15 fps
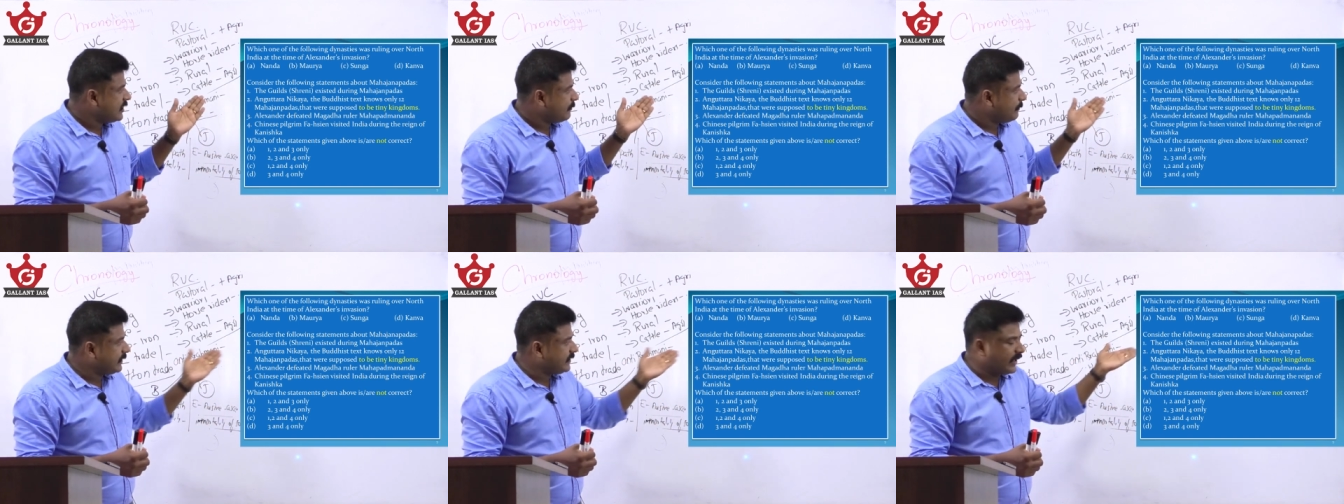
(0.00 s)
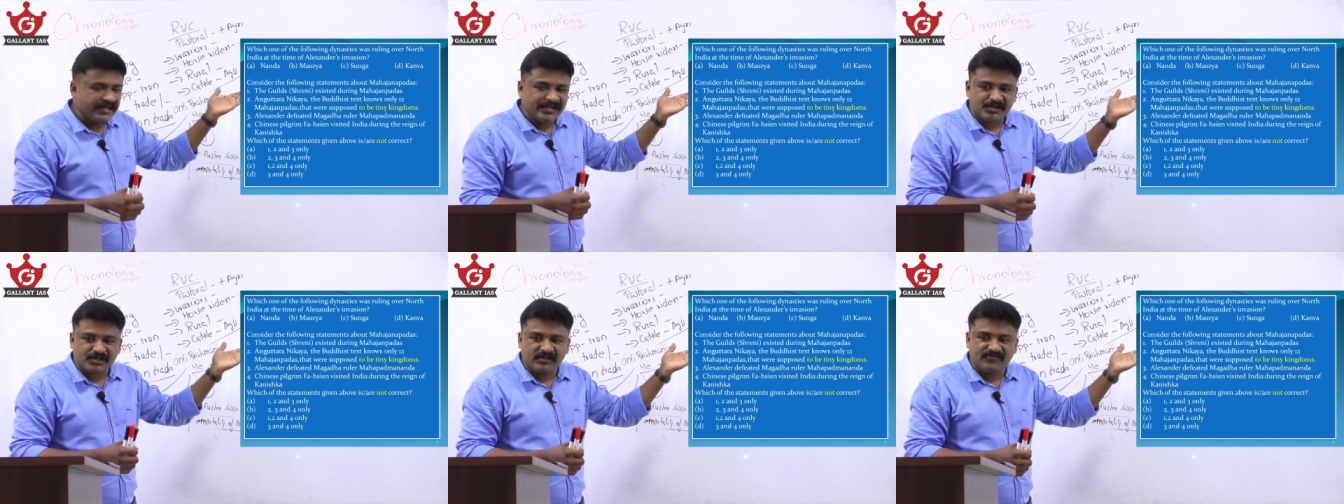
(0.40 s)
But the
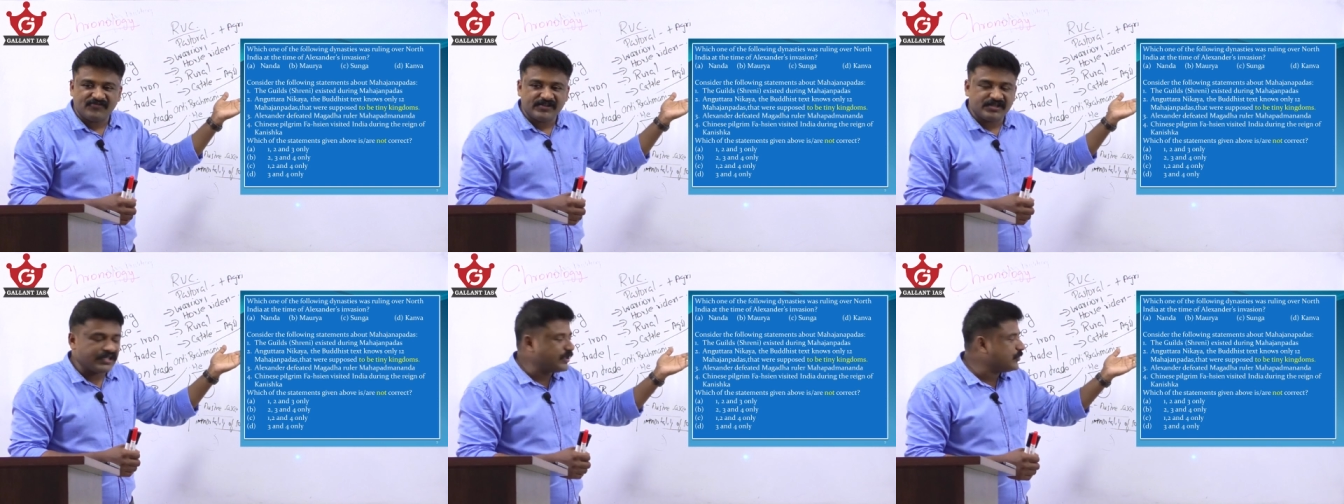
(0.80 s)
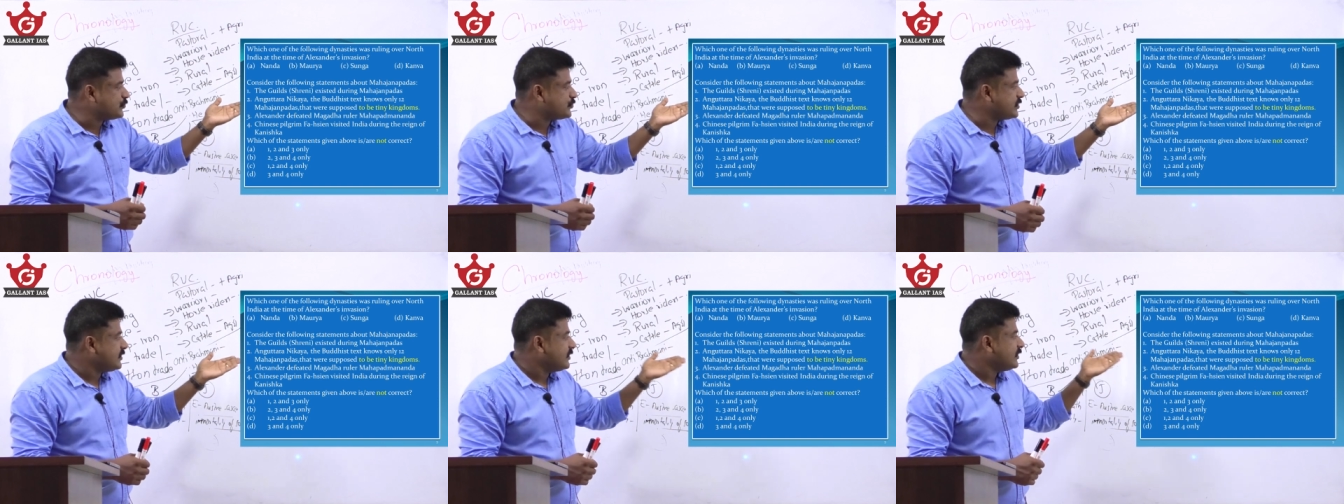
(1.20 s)
additional fitting you
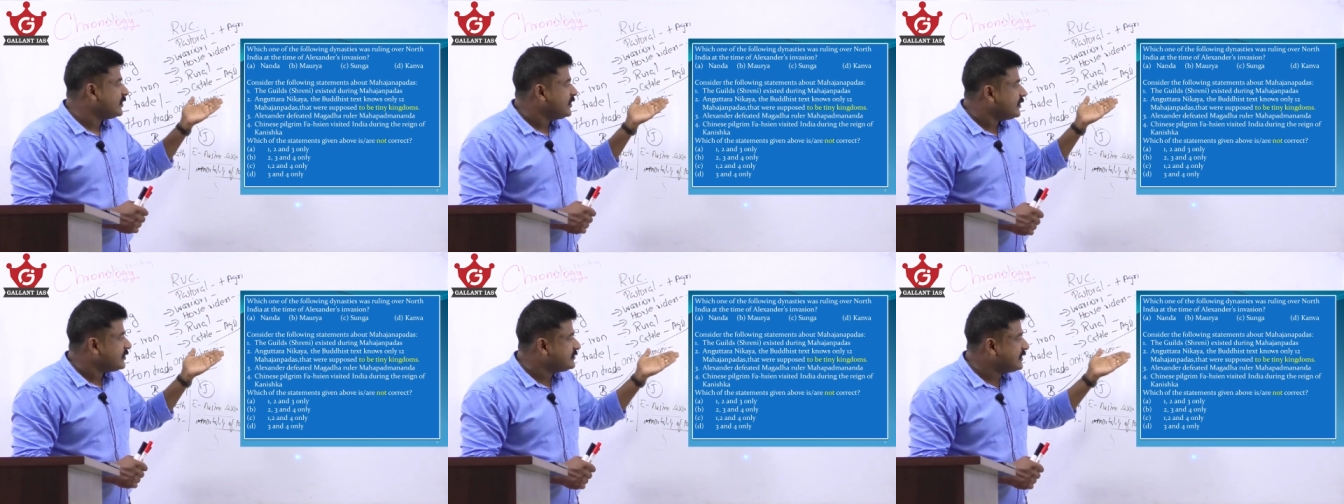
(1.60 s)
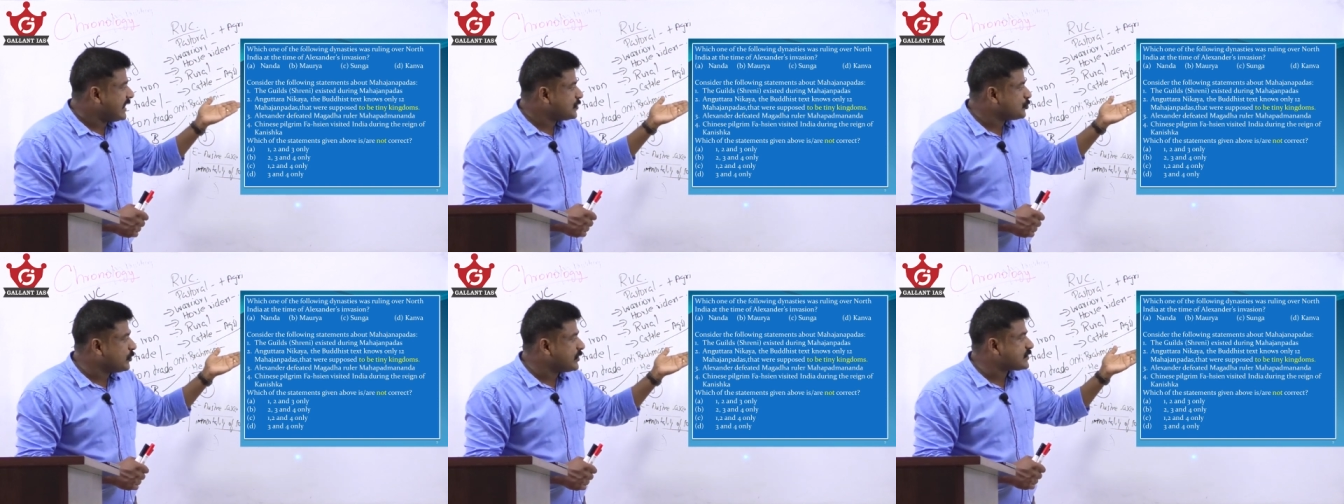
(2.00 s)
see,
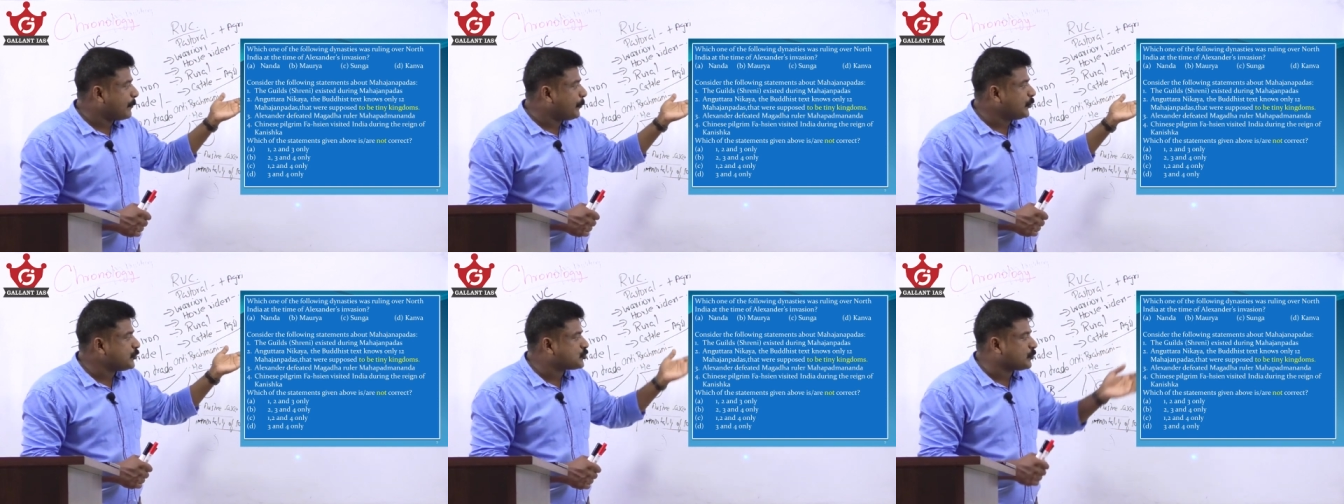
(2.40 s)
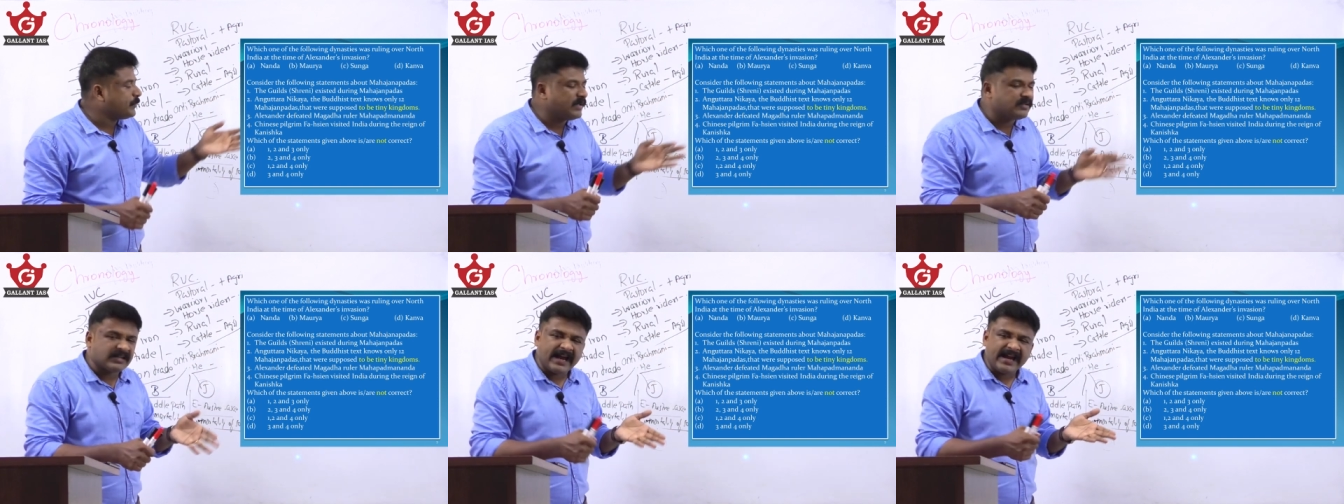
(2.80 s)
that were supposed to
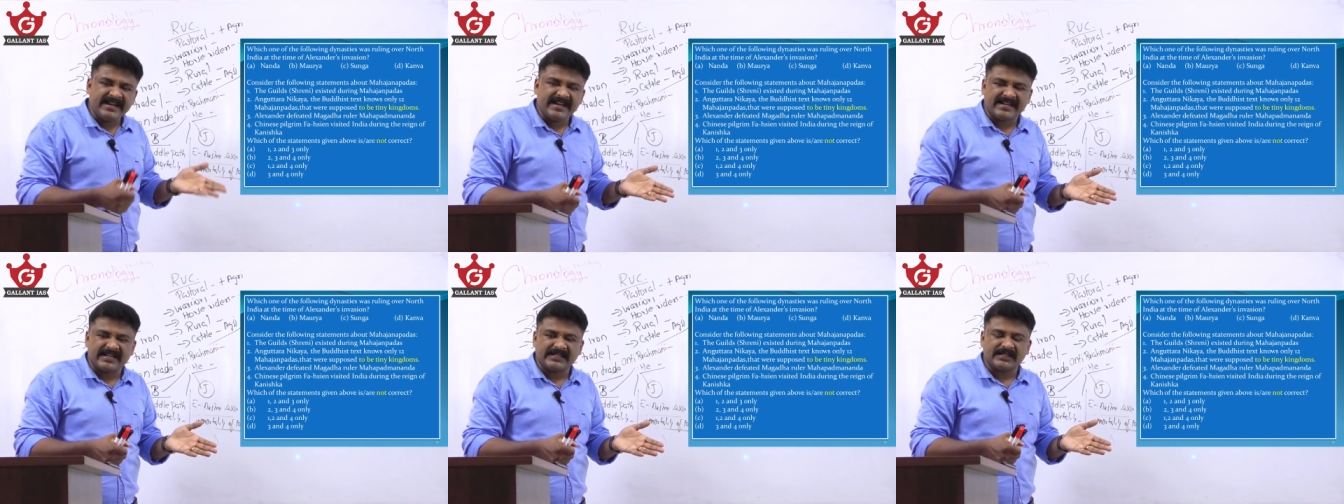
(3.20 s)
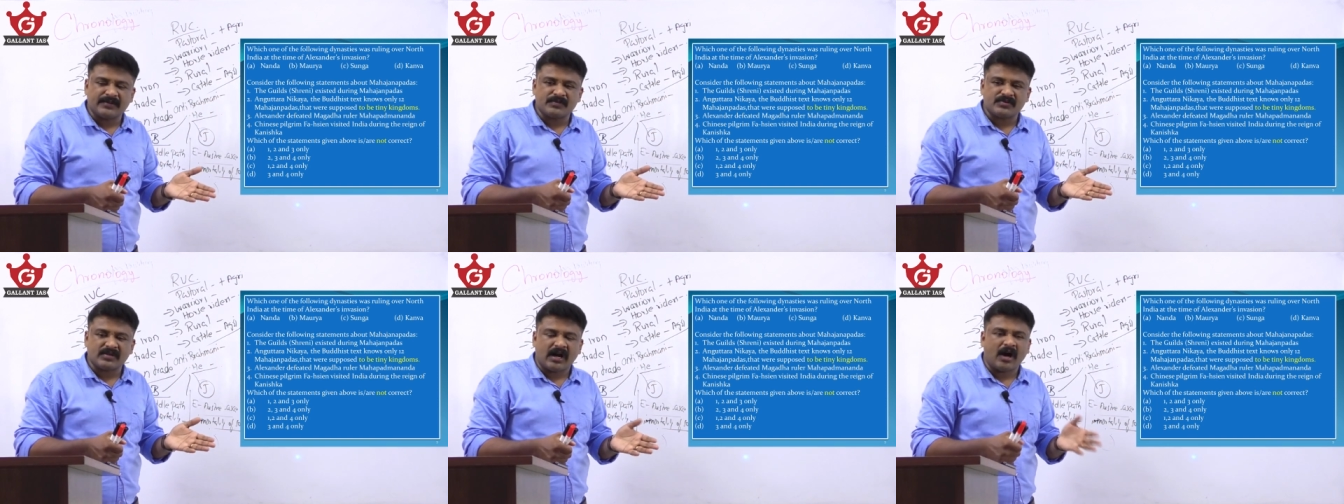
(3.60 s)
be tiny kingdoms.